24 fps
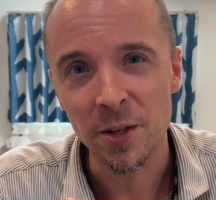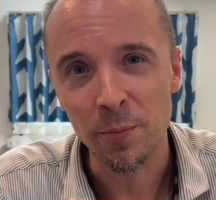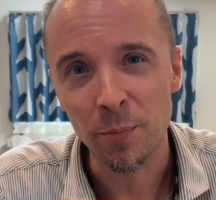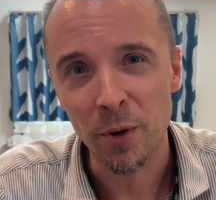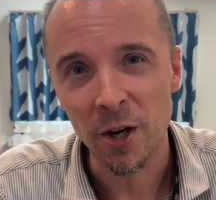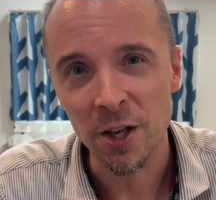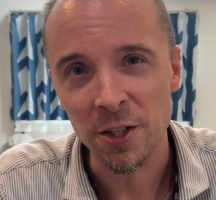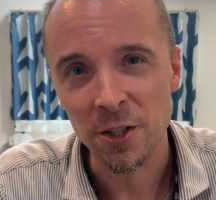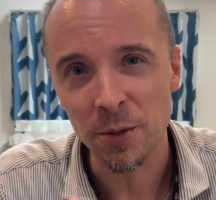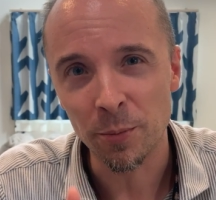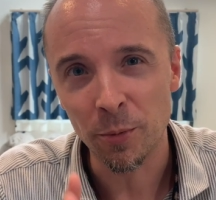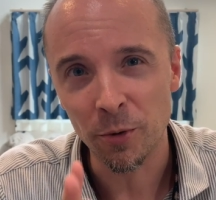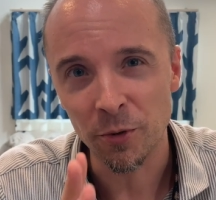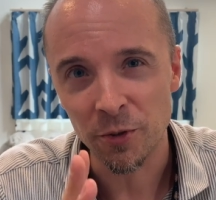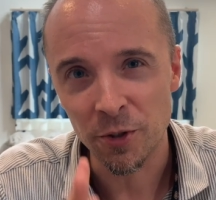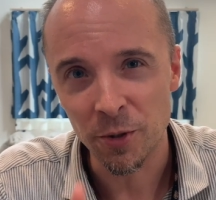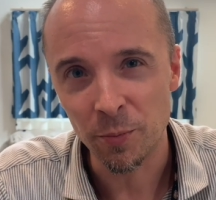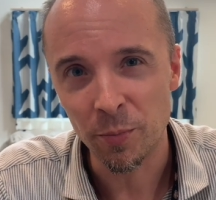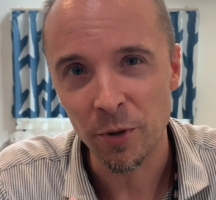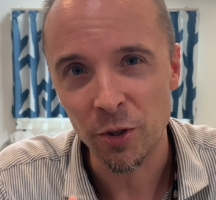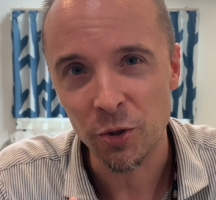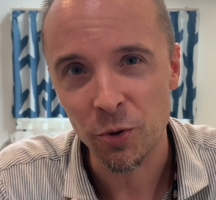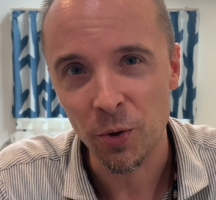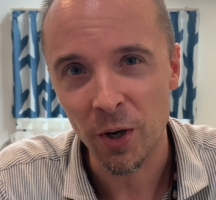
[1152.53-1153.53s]
Is it
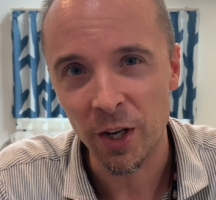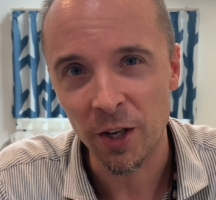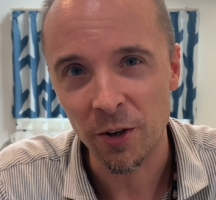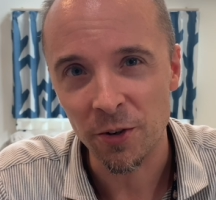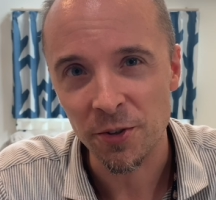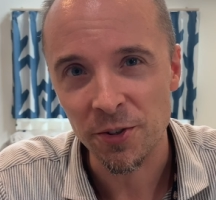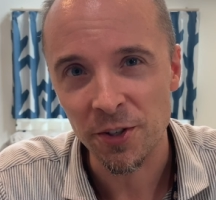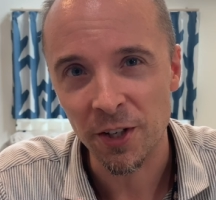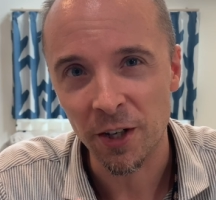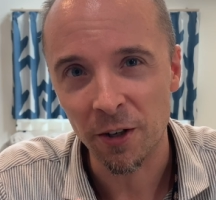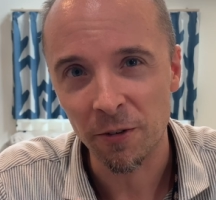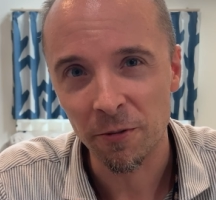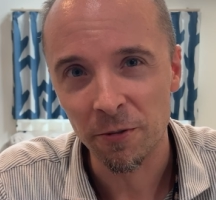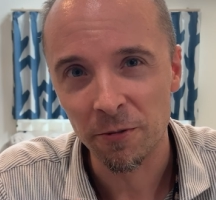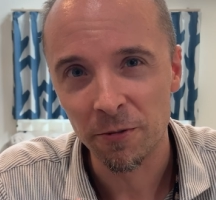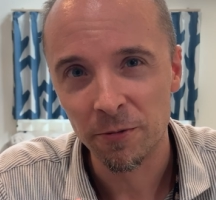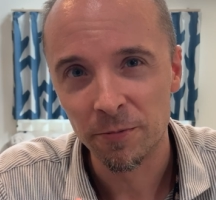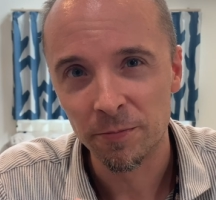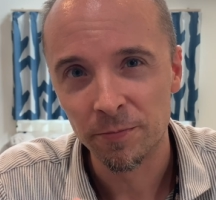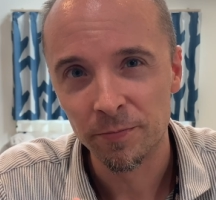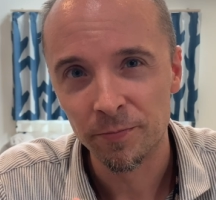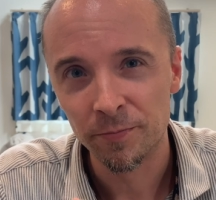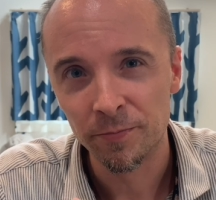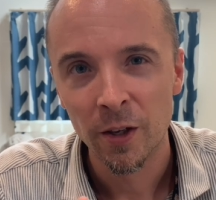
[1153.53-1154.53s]
possible to betray
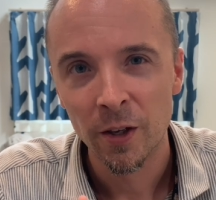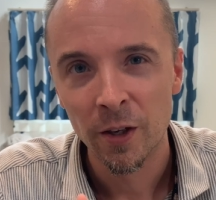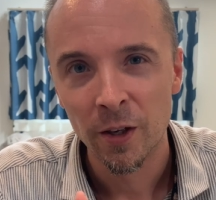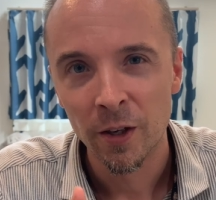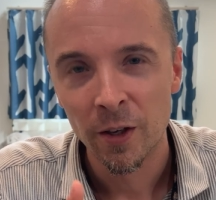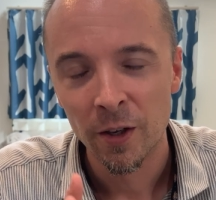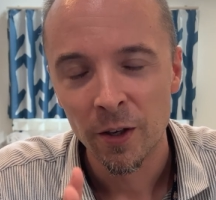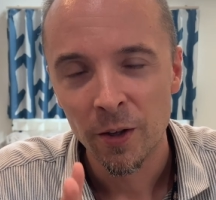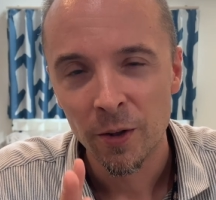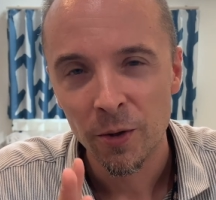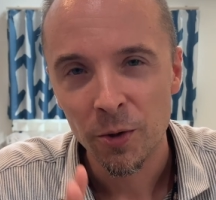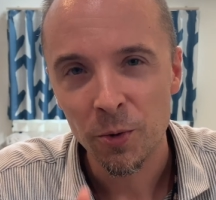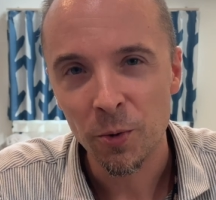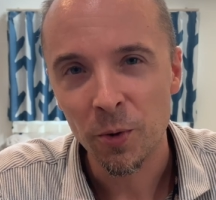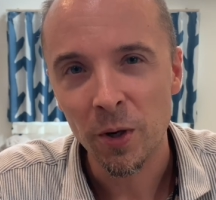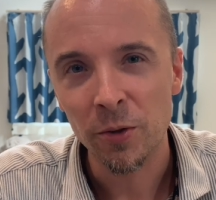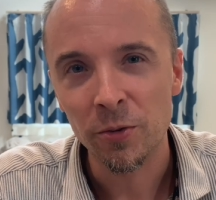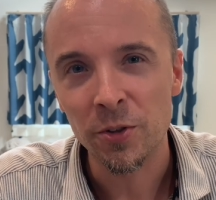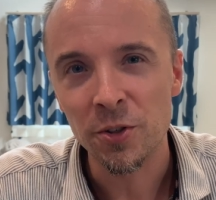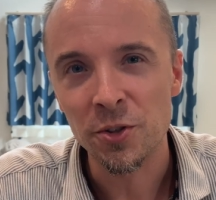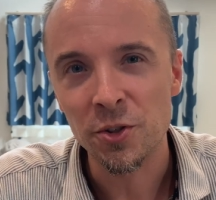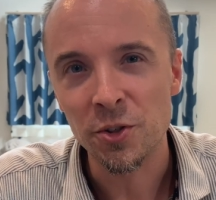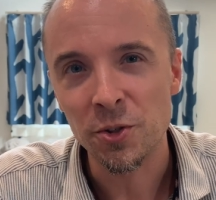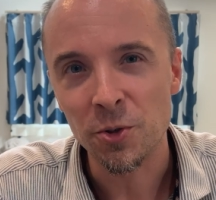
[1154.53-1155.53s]
yourself?
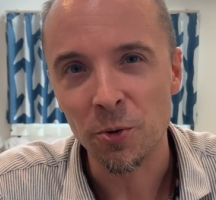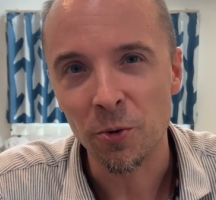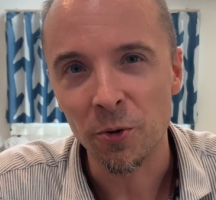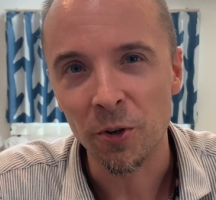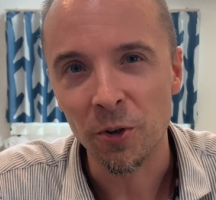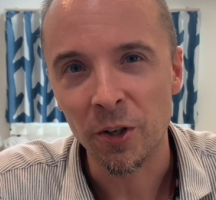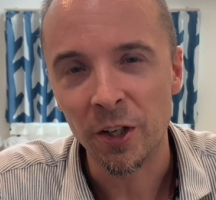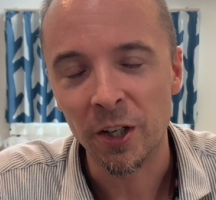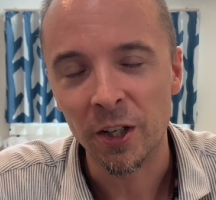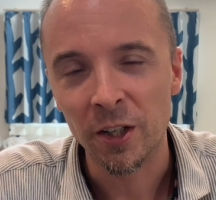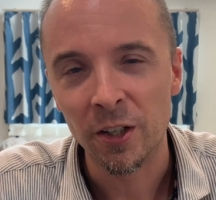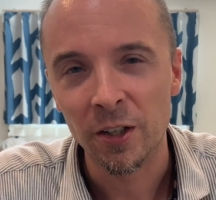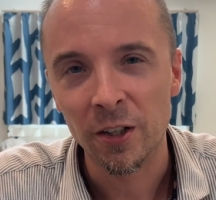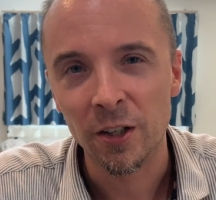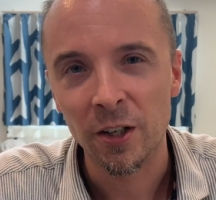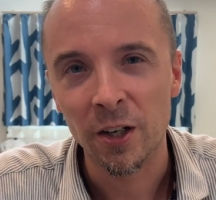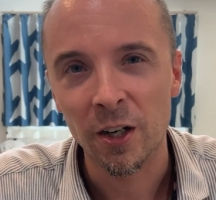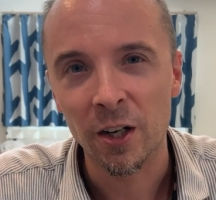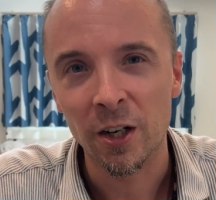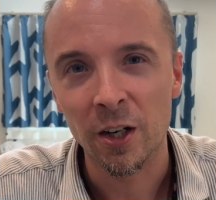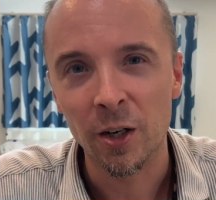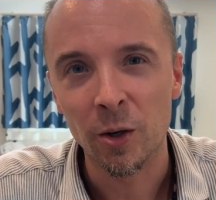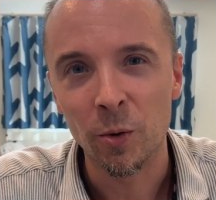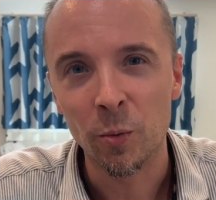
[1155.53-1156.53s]
Throughout this
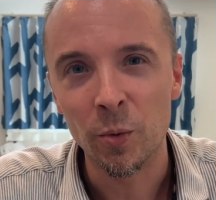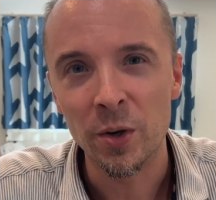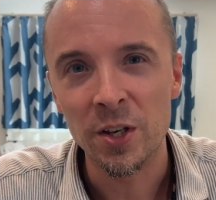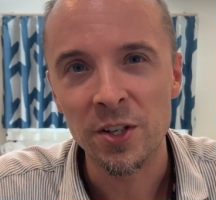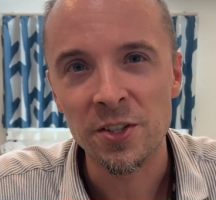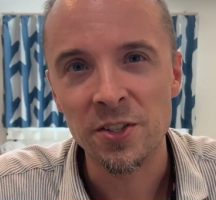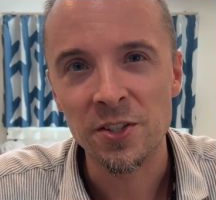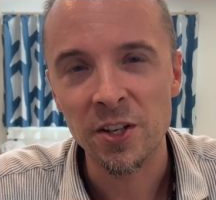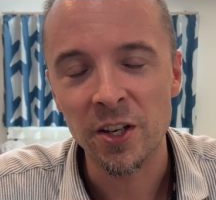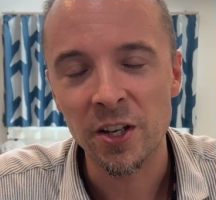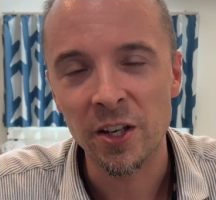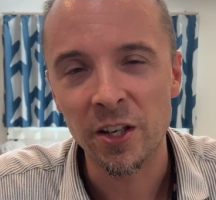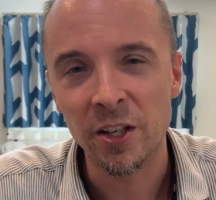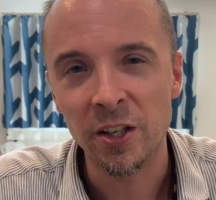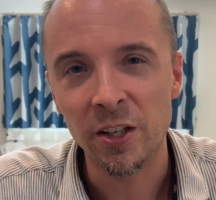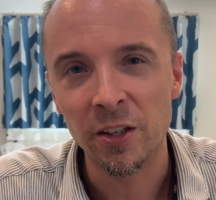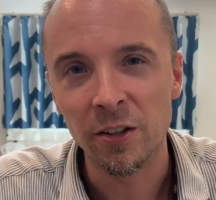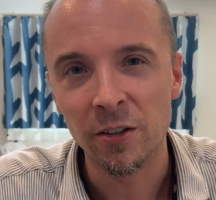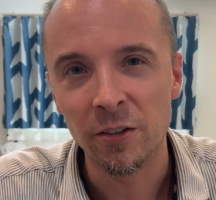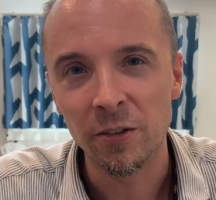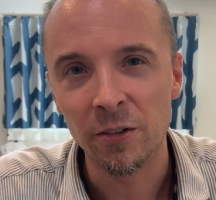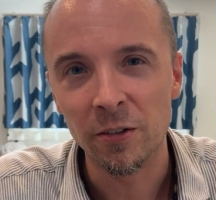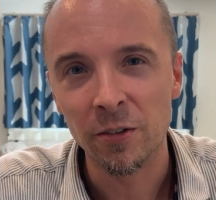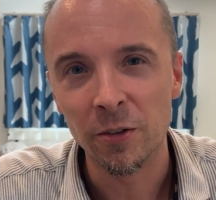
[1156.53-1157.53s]
story, we
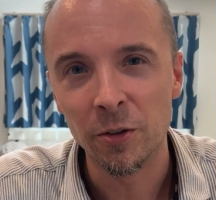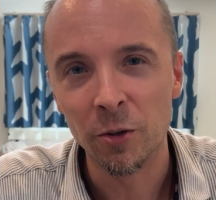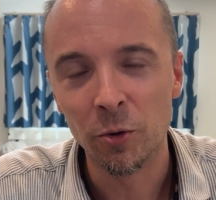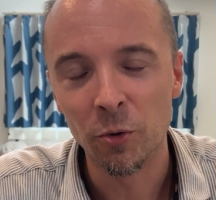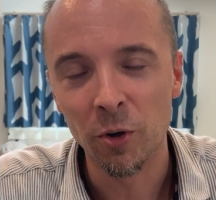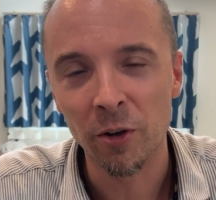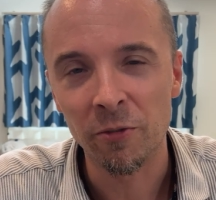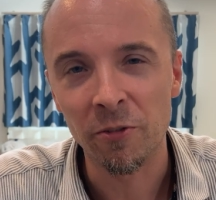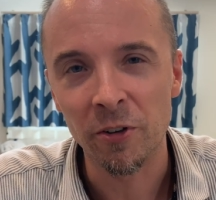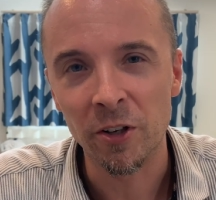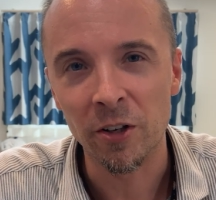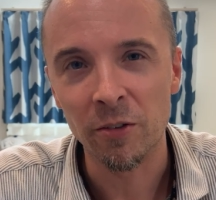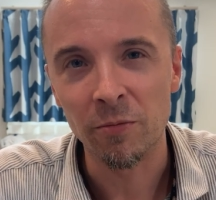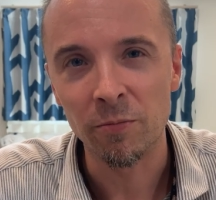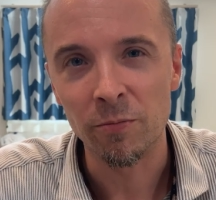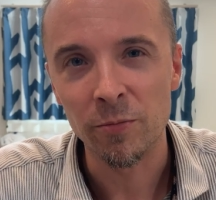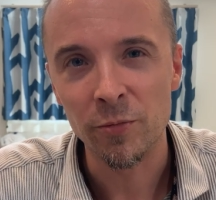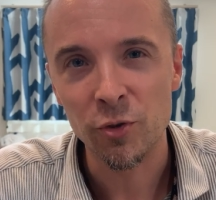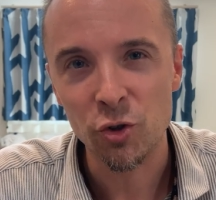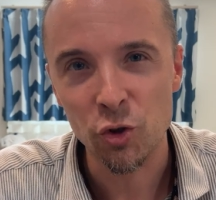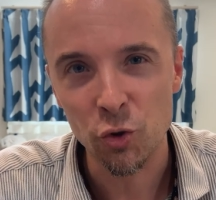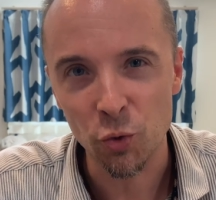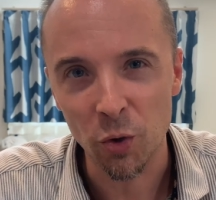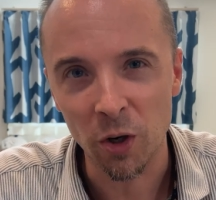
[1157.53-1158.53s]
see
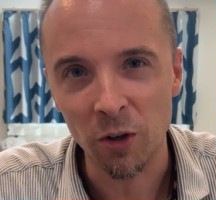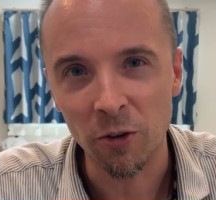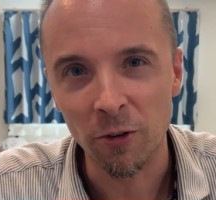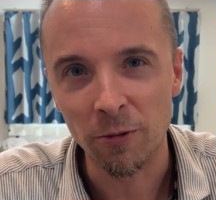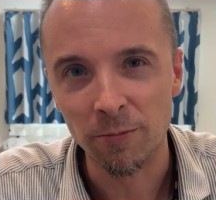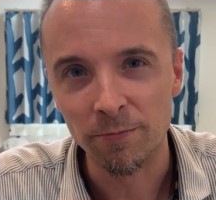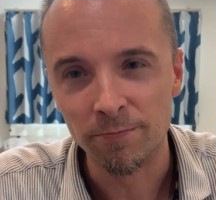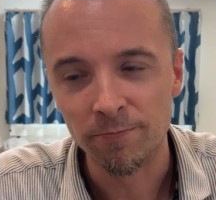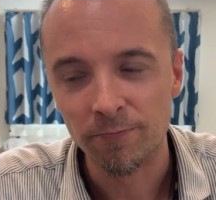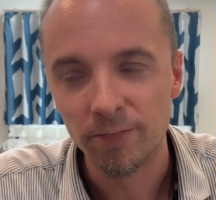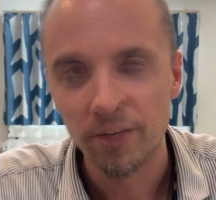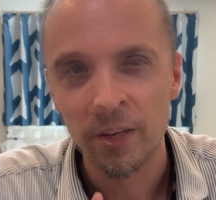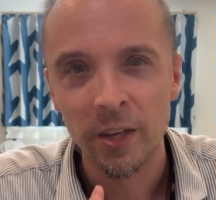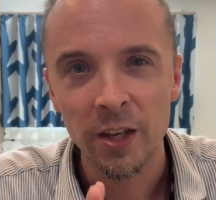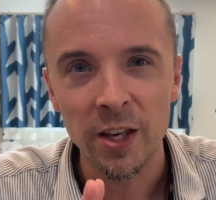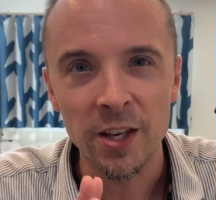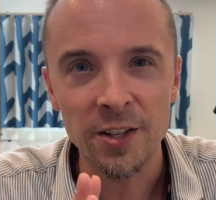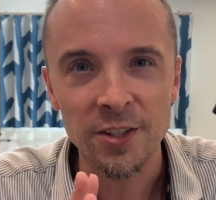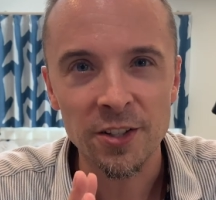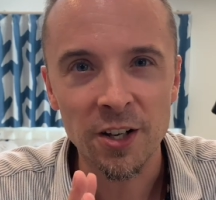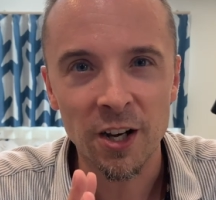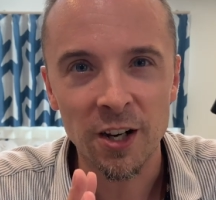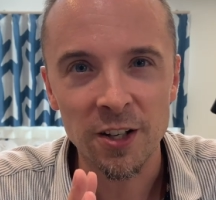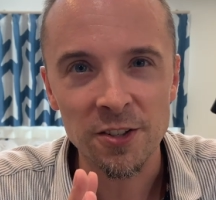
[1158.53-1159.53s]
Griffin struggle.
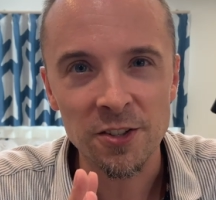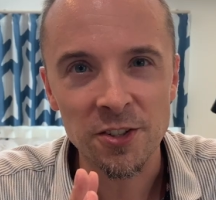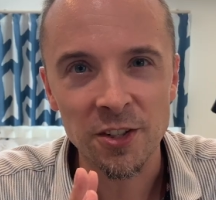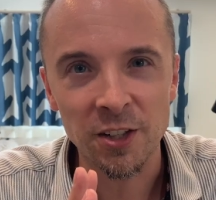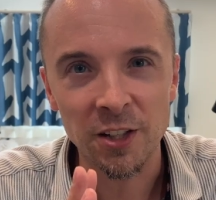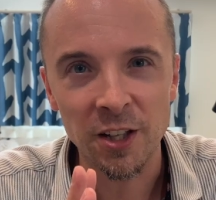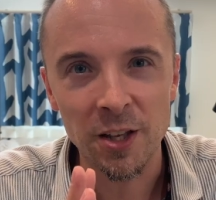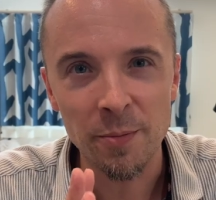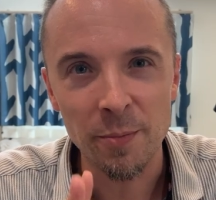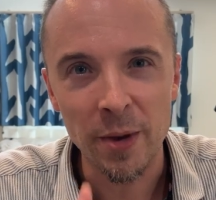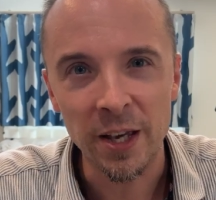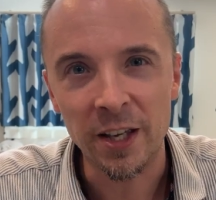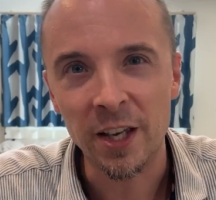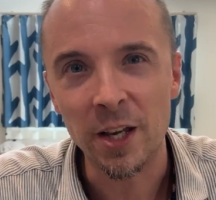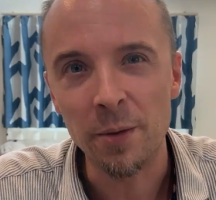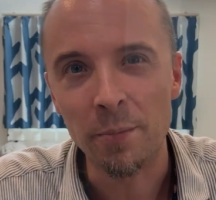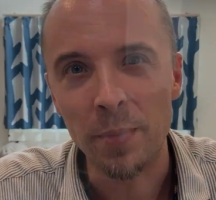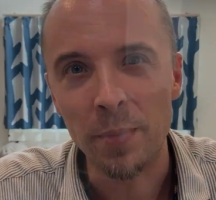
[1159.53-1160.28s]
He's constantly